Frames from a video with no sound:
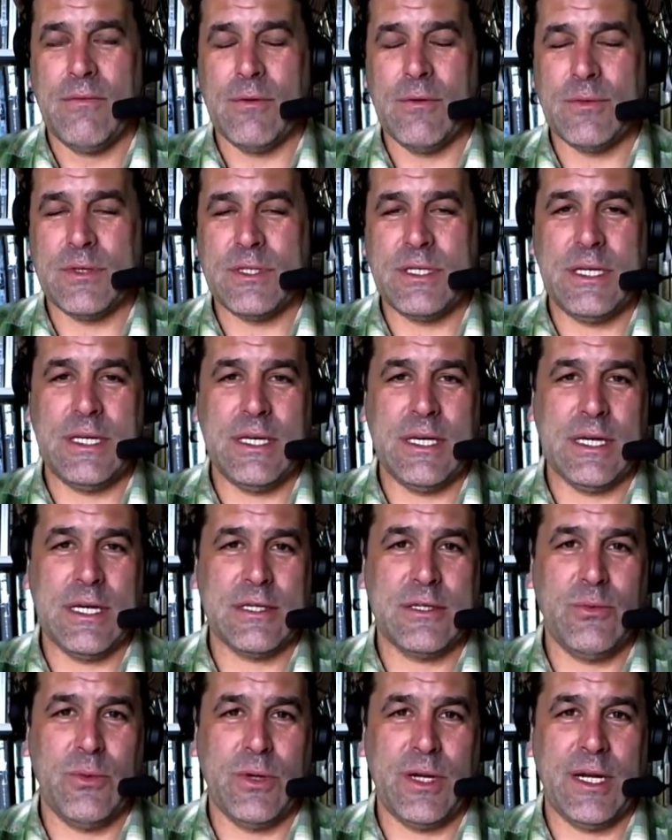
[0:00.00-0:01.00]
from
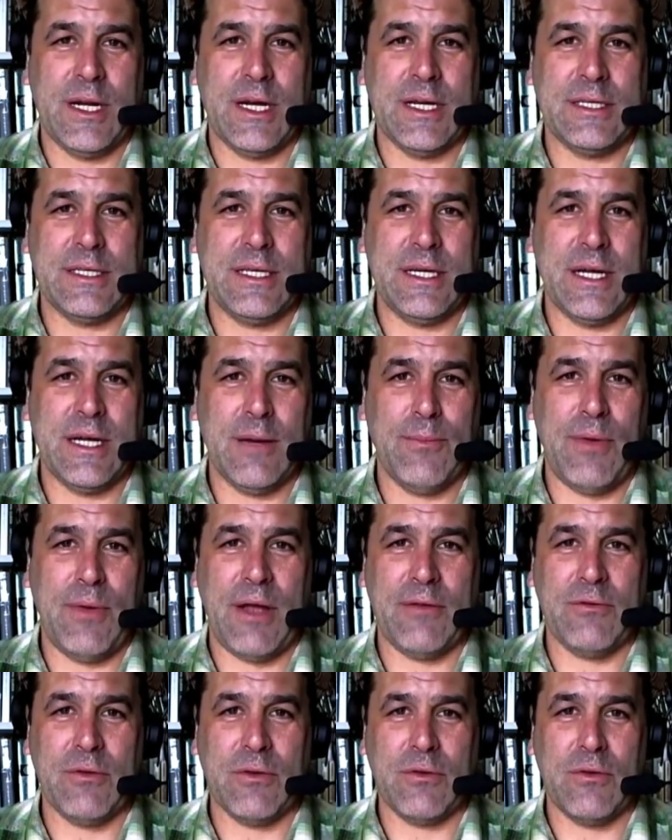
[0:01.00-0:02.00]
CES 2019. I'm
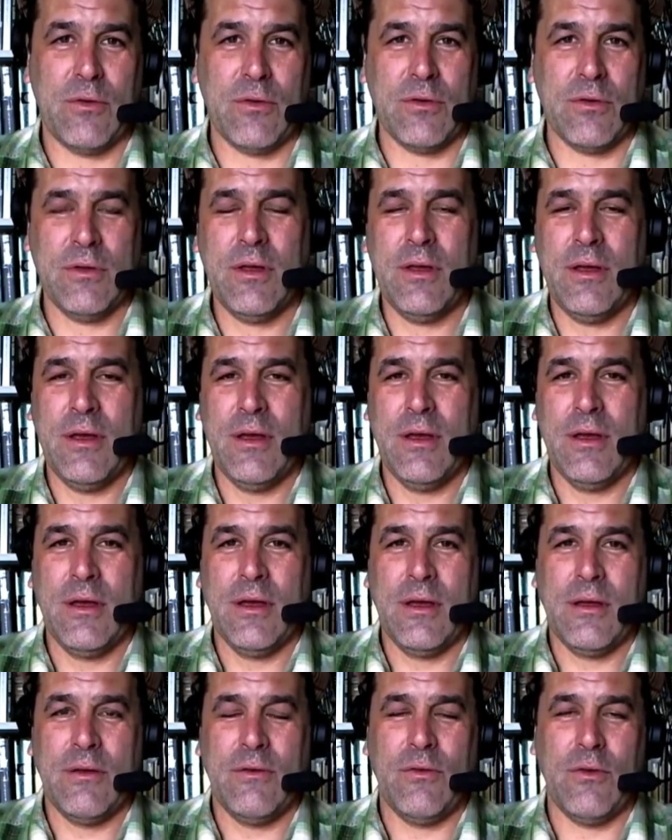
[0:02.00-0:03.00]
Patrick Norton.
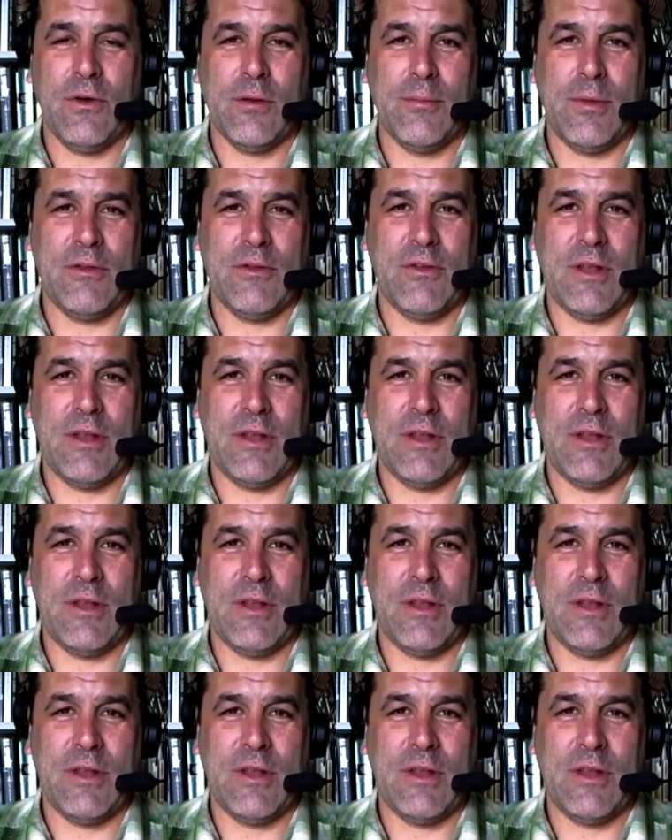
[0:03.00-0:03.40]
Joining